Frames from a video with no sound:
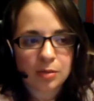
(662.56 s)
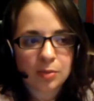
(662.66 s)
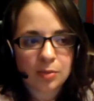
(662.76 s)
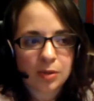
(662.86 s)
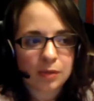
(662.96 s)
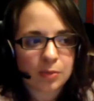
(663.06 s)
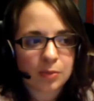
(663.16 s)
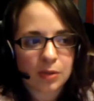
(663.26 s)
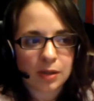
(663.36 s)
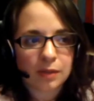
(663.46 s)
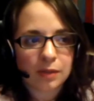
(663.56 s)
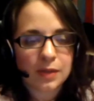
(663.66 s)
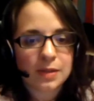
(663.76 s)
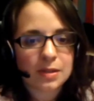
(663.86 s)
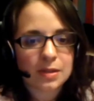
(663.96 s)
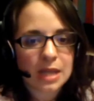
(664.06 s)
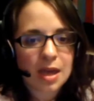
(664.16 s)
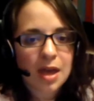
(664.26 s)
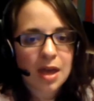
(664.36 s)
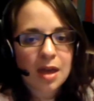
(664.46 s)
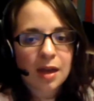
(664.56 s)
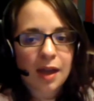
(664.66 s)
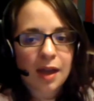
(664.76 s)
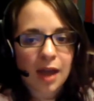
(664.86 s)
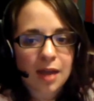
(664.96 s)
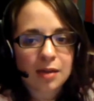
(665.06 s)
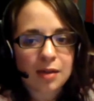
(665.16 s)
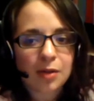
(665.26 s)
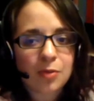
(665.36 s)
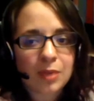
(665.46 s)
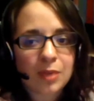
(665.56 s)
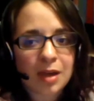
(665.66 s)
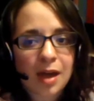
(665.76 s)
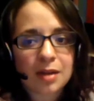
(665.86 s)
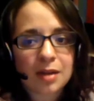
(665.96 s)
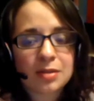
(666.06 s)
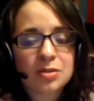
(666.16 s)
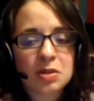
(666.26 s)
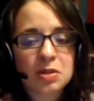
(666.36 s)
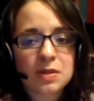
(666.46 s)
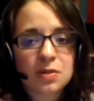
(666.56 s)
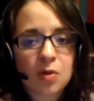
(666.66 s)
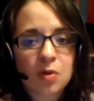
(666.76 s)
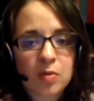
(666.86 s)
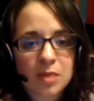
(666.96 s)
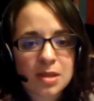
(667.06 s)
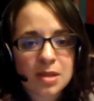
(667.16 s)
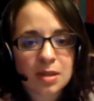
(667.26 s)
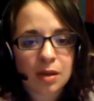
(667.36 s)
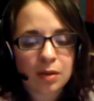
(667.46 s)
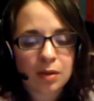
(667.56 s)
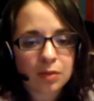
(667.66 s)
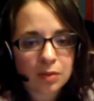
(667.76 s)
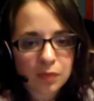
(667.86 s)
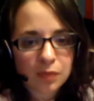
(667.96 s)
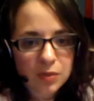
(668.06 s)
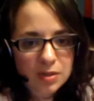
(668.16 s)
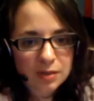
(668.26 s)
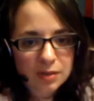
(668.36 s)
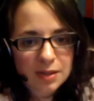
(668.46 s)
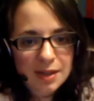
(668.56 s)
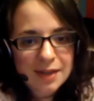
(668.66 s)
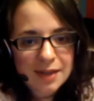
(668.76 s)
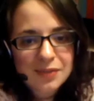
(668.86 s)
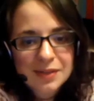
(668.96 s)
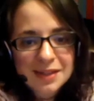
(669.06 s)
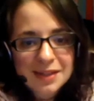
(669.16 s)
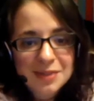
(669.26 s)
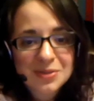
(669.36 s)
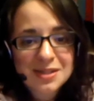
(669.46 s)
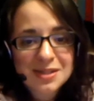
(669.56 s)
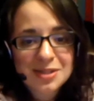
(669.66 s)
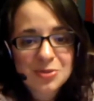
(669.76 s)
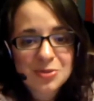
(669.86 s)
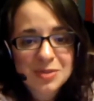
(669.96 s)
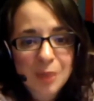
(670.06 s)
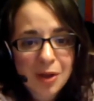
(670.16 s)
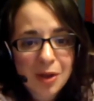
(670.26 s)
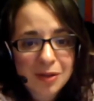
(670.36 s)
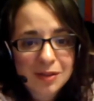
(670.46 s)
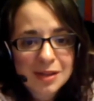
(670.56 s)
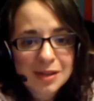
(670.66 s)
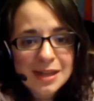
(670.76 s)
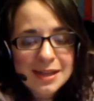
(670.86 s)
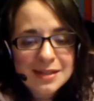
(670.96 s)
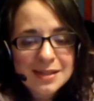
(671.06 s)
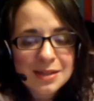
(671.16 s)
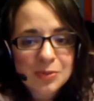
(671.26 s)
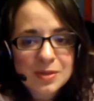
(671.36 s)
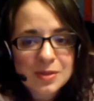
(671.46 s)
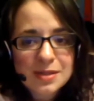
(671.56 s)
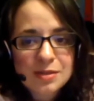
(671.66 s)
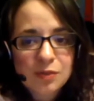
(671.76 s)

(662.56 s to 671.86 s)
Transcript: part of the park, obviously. And oh my God, it is just so amazing. Unfortunately, I felt like it was too small, 'cause it was